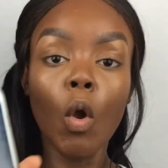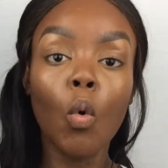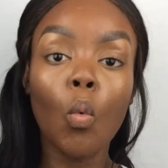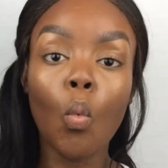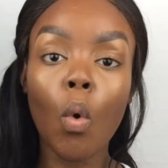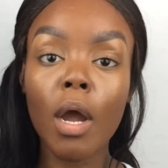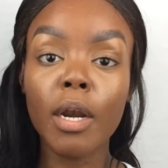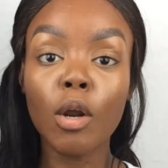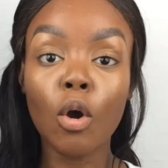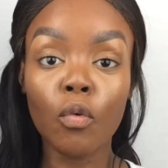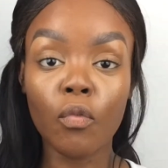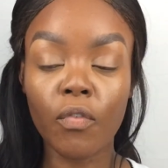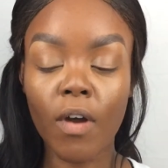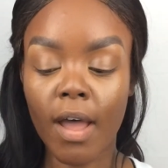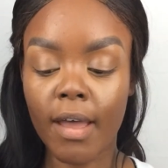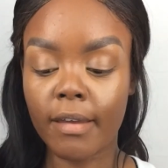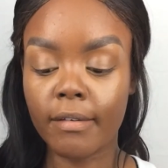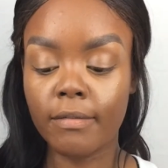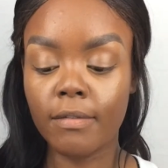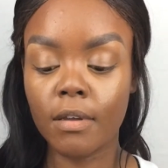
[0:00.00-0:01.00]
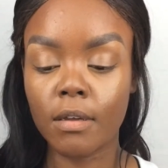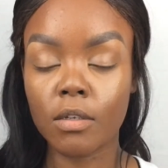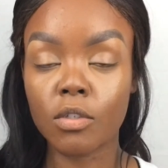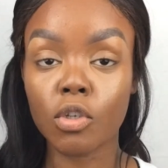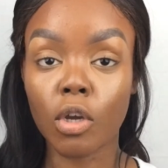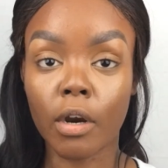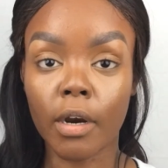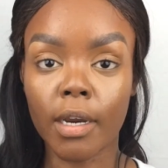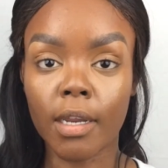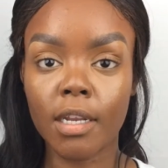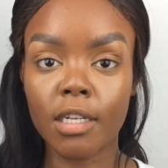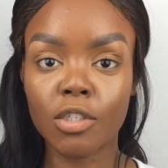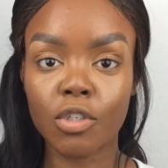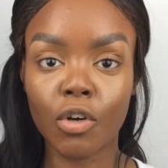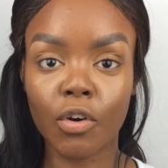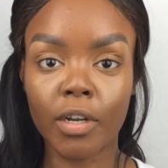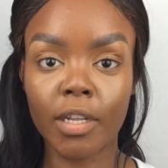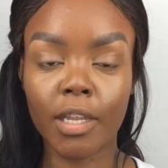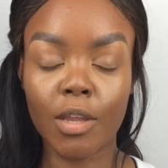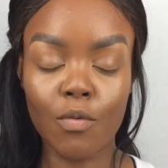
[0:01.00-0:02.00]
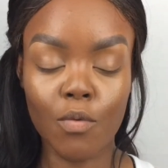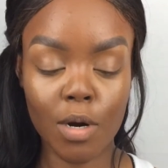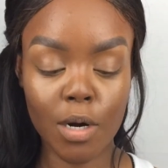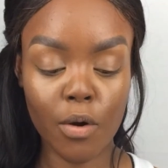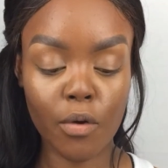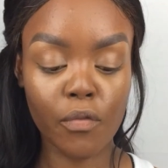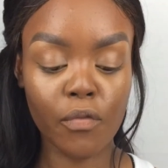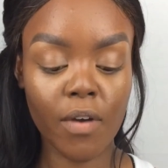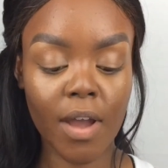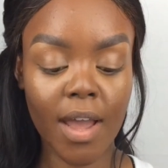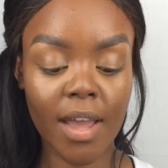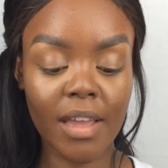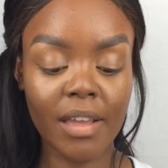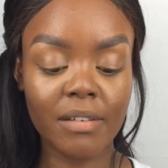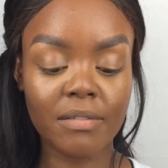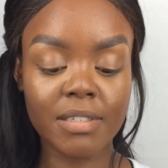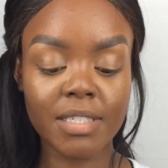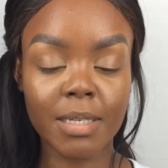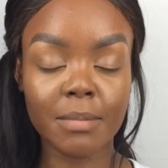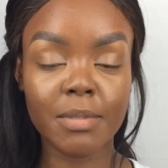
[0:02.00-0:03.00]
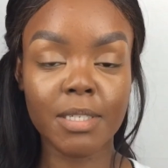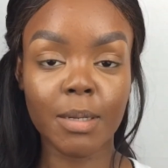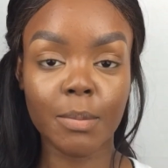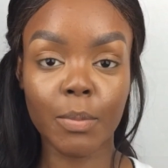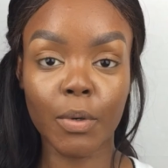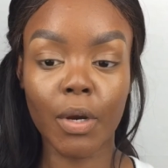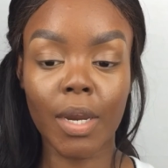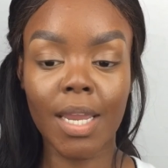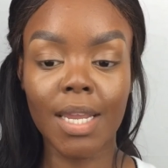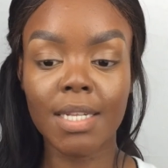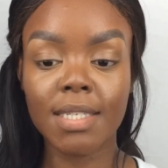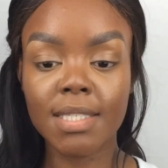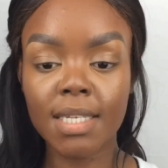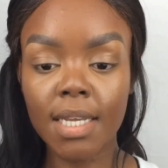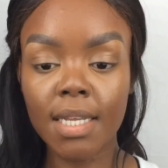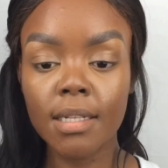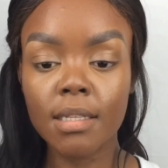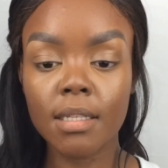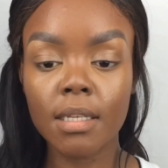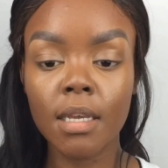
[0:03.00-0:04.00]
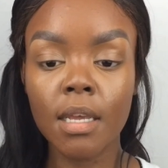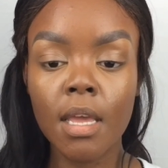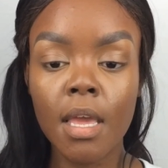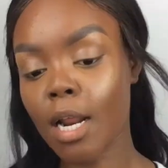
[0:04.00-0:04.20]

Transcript: 1:05. Sorry, it's currently 1:05, September 18th.